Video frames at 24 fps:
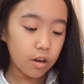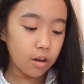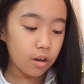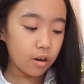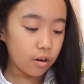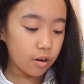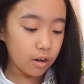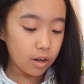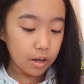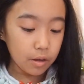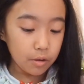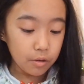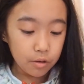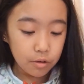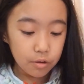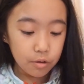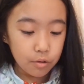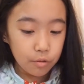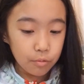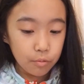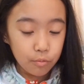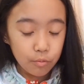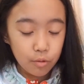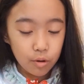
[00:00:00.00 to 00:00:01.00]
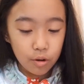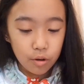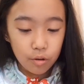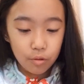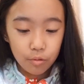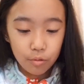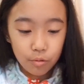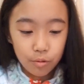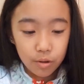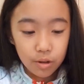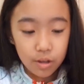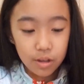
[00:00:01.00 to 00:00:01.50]
Okay,
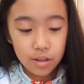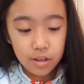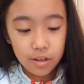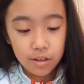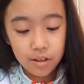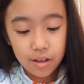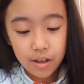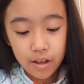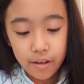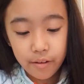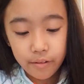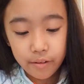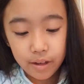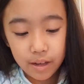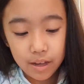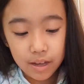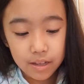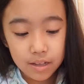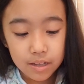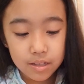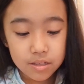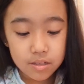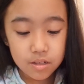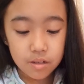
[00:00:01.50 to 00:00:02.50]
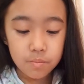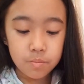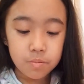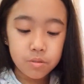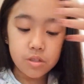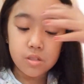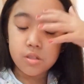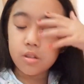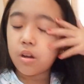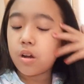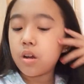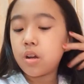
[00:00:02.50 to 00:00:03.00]
whoa. Okay, let's come
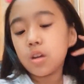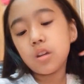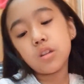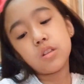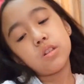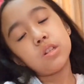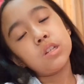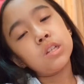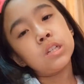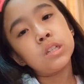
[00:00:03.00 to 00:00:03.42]
start.